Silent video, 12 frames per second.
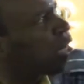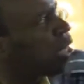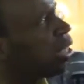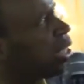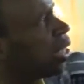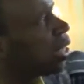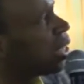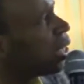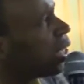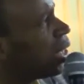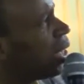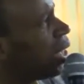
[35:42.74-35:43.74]
walk like that.
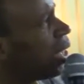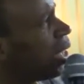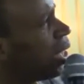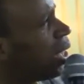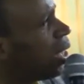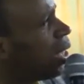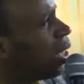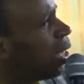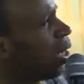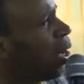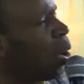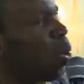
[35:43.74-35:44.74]

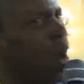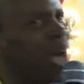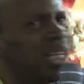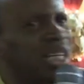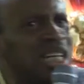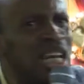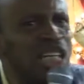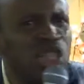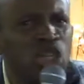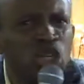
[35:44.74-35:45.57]
Why didn't they